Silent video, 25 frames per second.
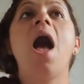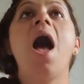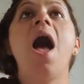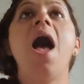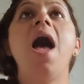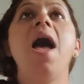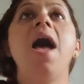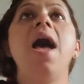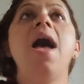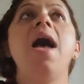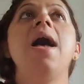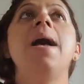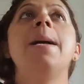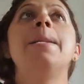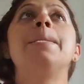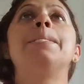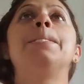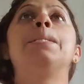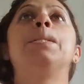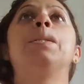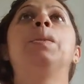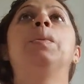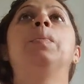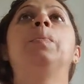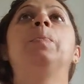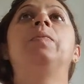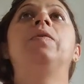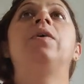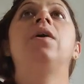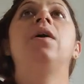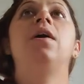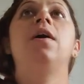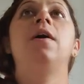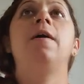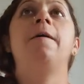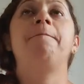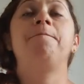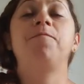and
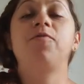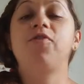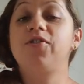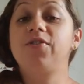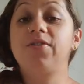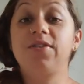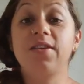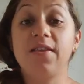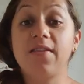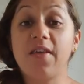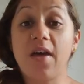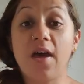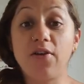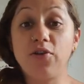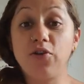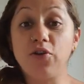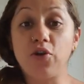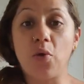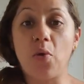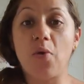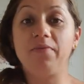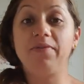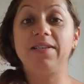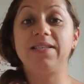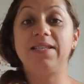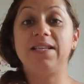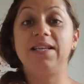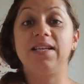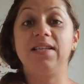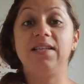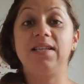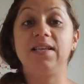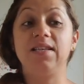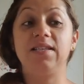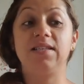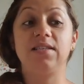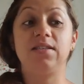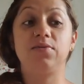she said that, you know, obviously
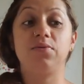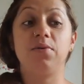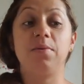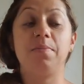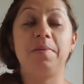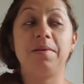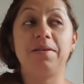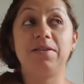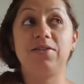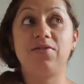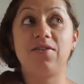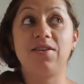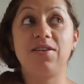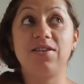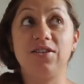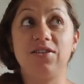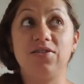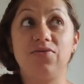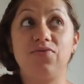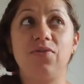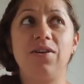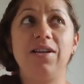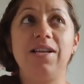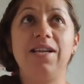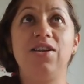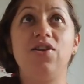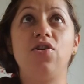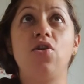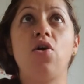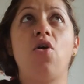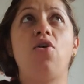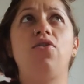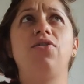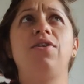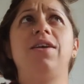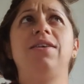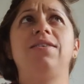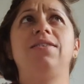this sweep and stretch is really
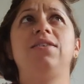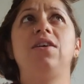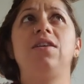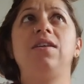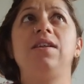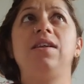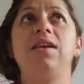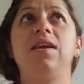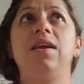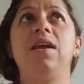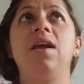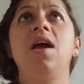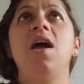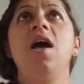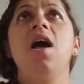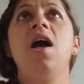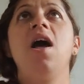not necessarily